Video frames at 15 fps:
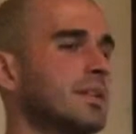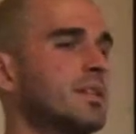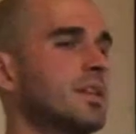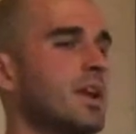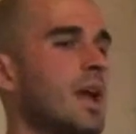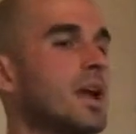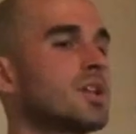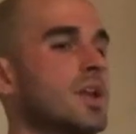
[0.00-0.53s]
that
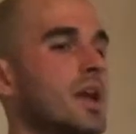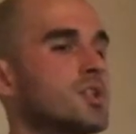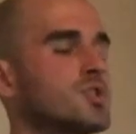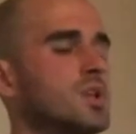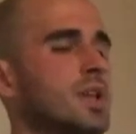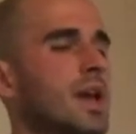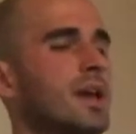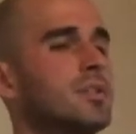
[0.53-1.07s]
he
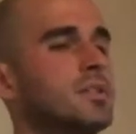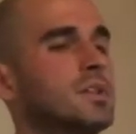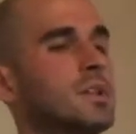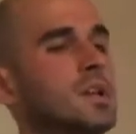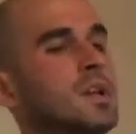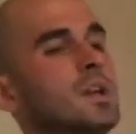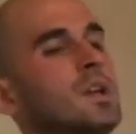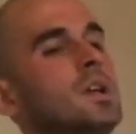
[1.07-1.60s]
actually had
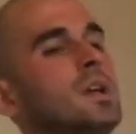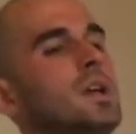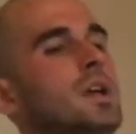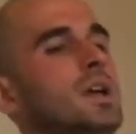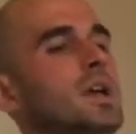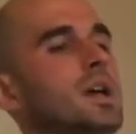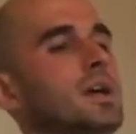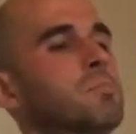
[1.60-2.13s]

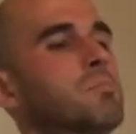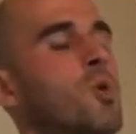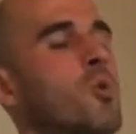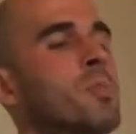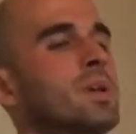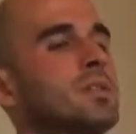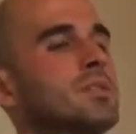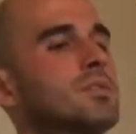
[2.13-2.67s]
uh,
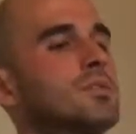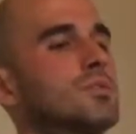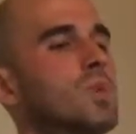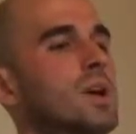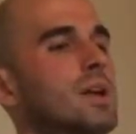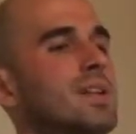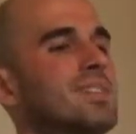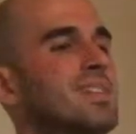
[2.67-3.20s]
moments
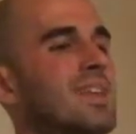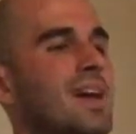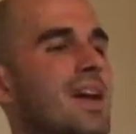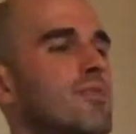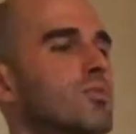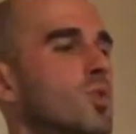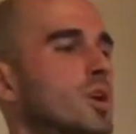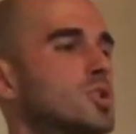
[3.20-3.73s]
where they didn't
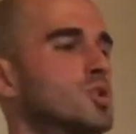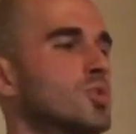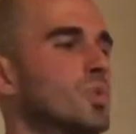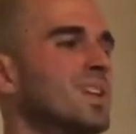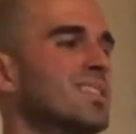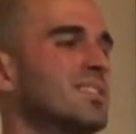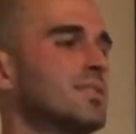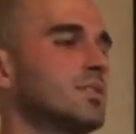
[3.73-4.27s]
have what
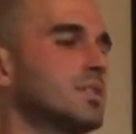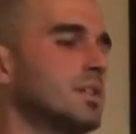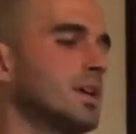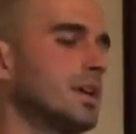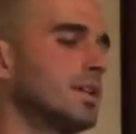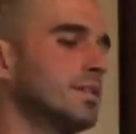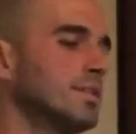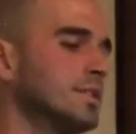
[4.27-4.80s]
to eat
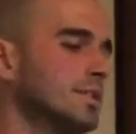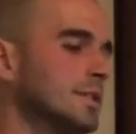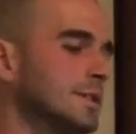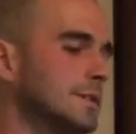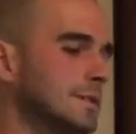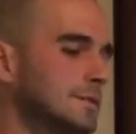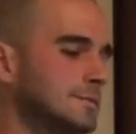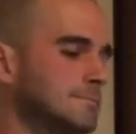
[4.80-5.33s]
and
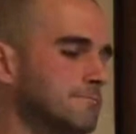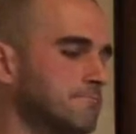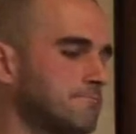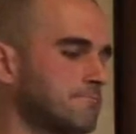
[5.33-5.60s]
uh,